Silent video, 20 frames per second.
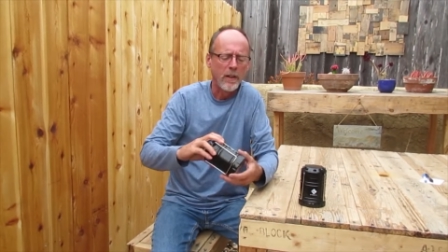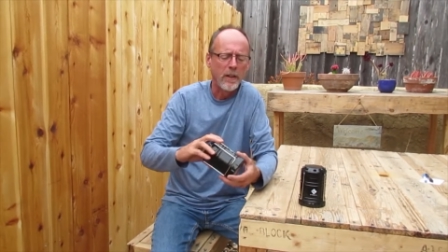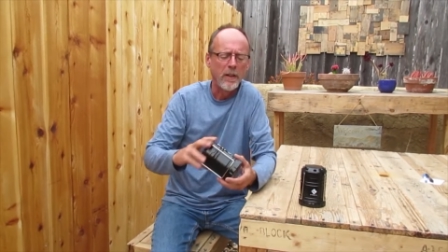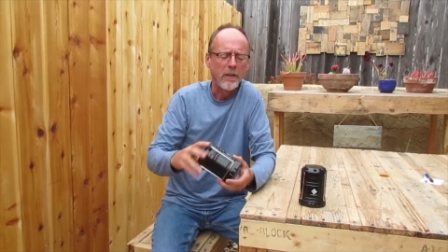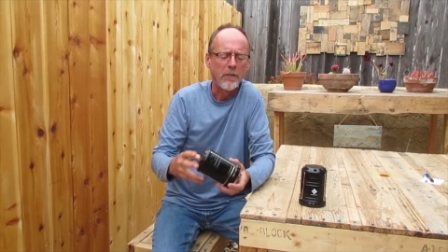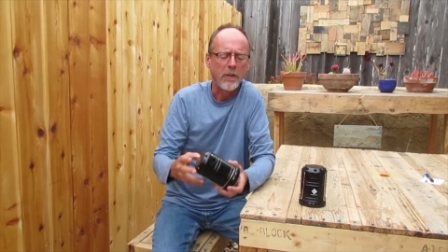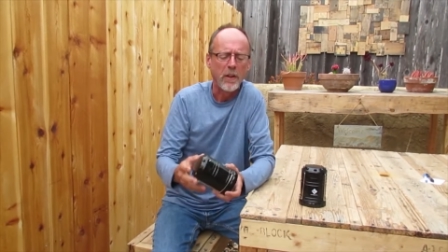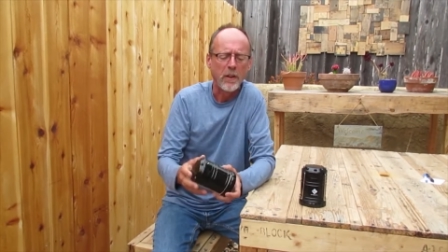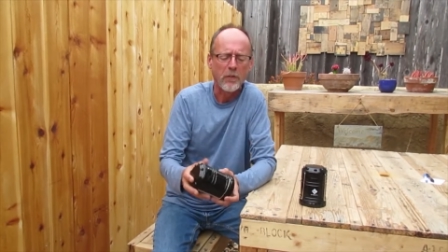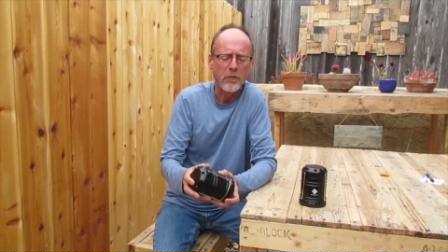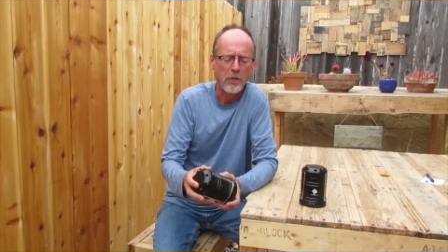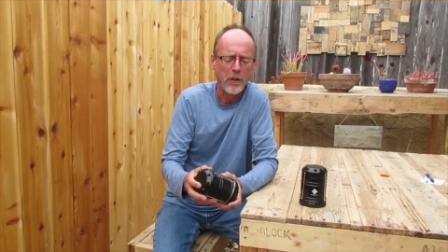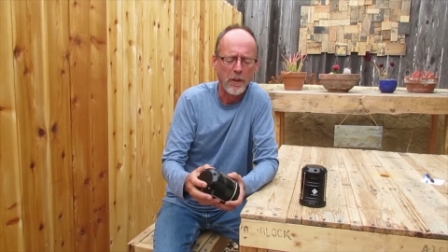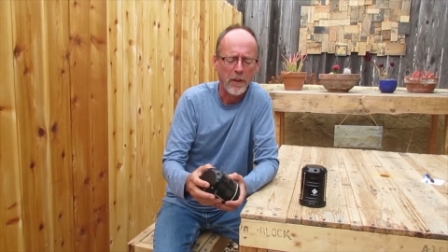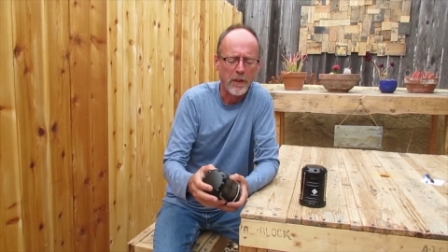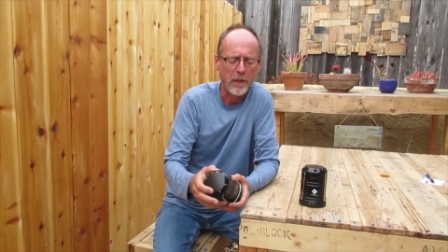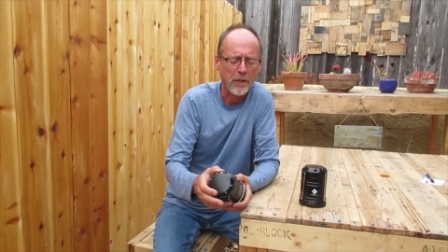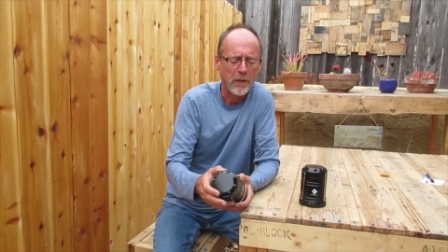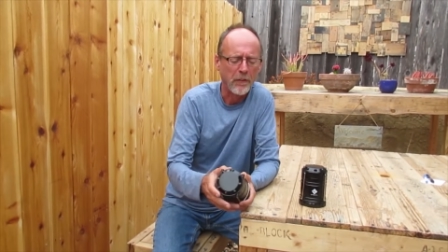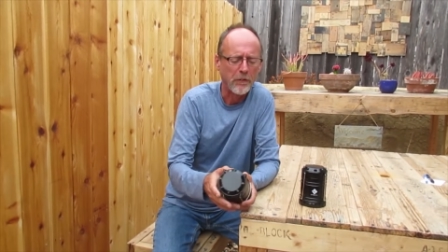
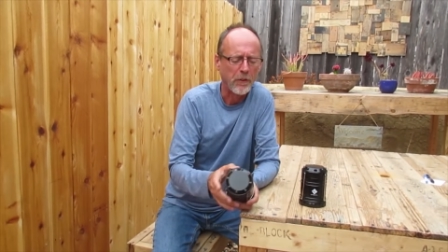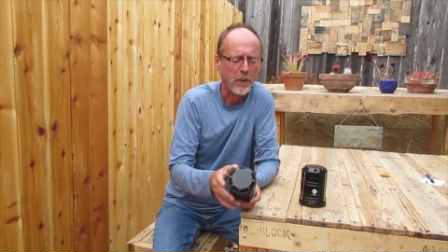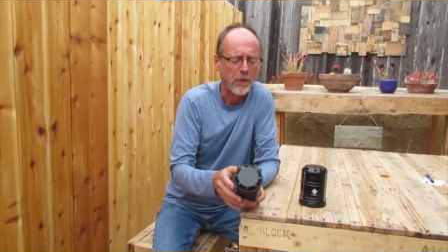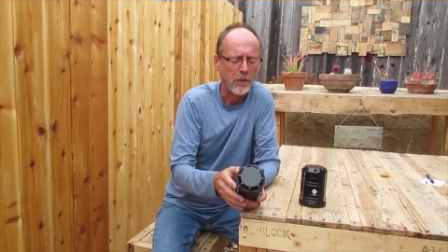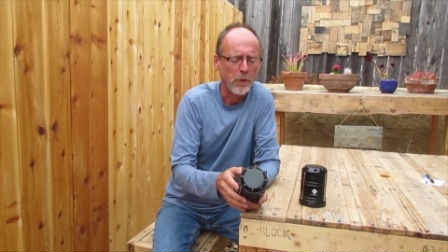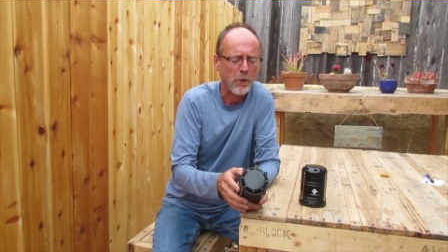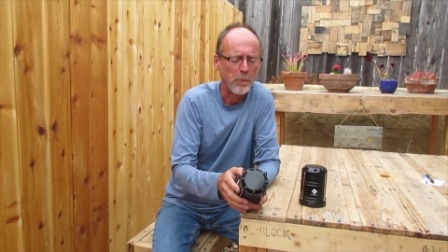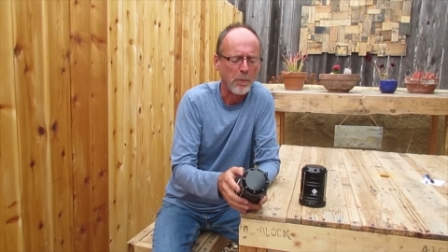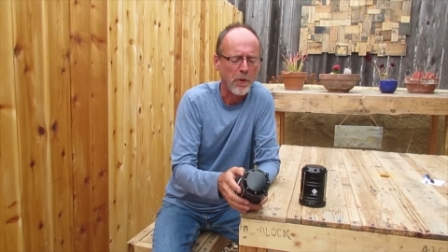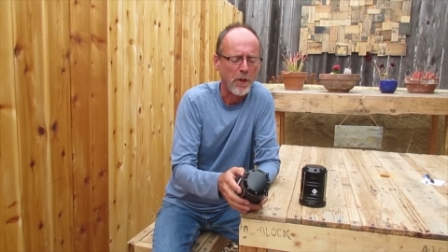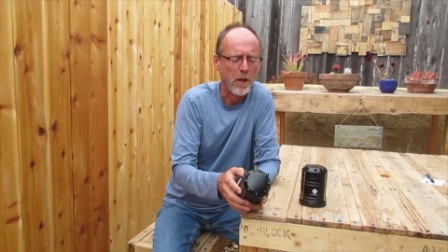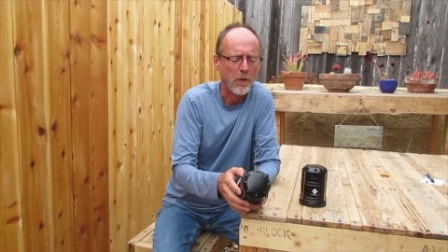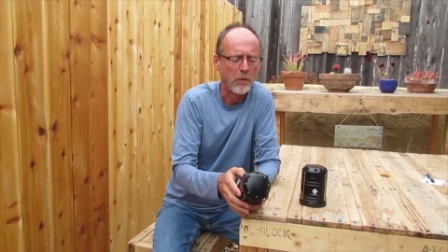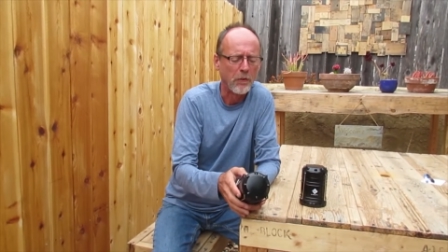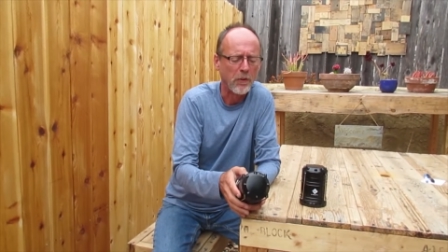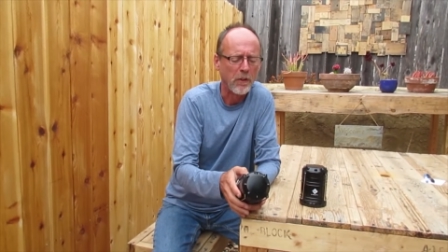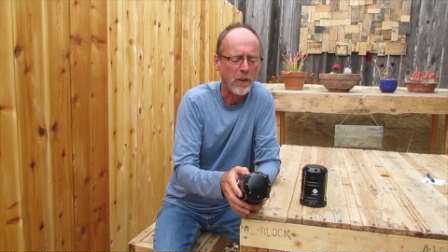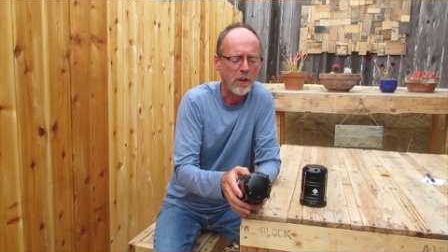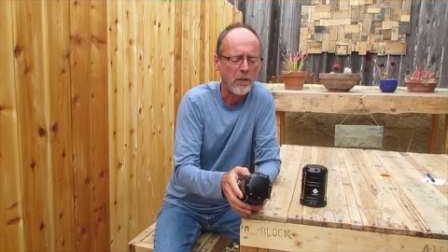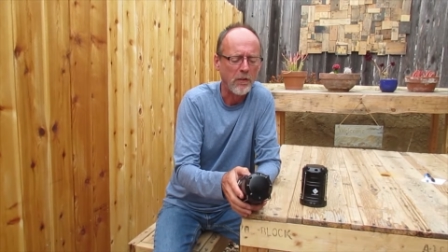Etekcity, I think that's how you pronounce it,